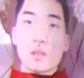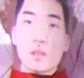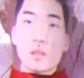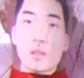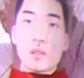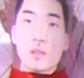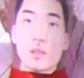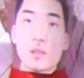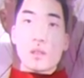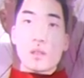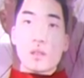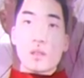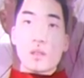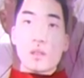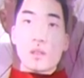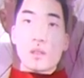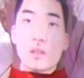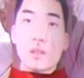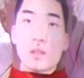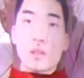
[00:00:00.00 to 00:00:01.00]

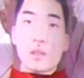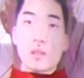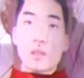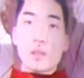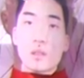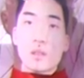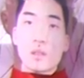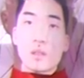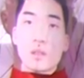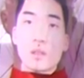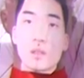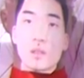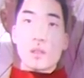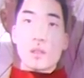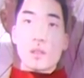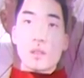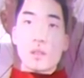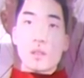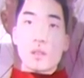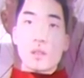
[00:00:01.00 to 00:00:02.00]

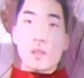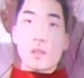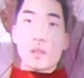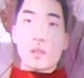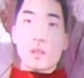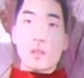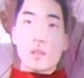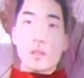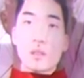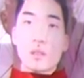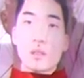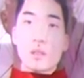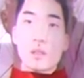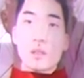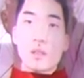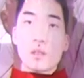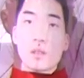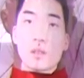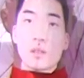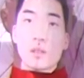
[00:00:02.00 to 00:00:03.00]

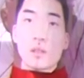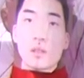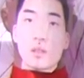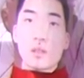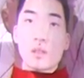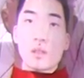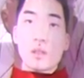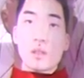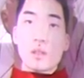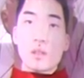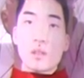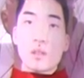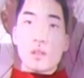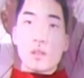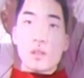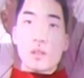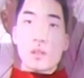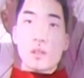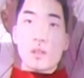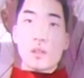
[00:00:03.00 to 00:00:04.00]

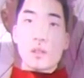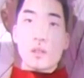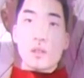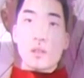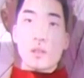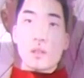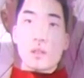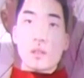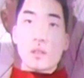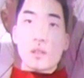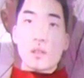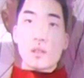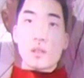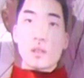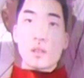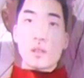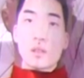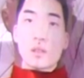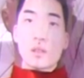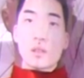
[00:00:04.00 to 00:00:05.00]

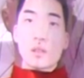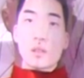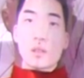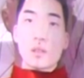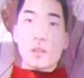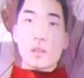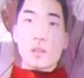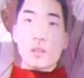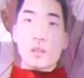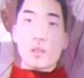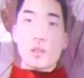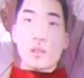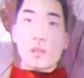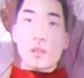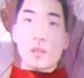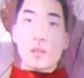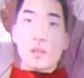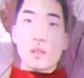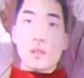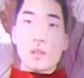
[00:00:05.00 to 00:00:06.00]

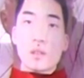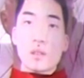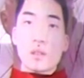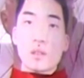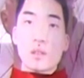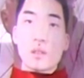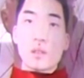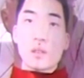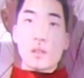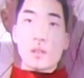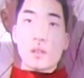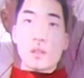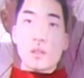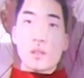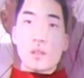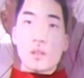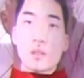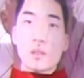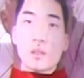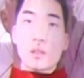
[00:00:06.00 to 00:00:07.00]

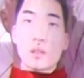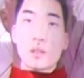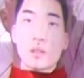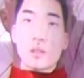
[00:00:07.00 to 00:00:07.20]
(not speaking)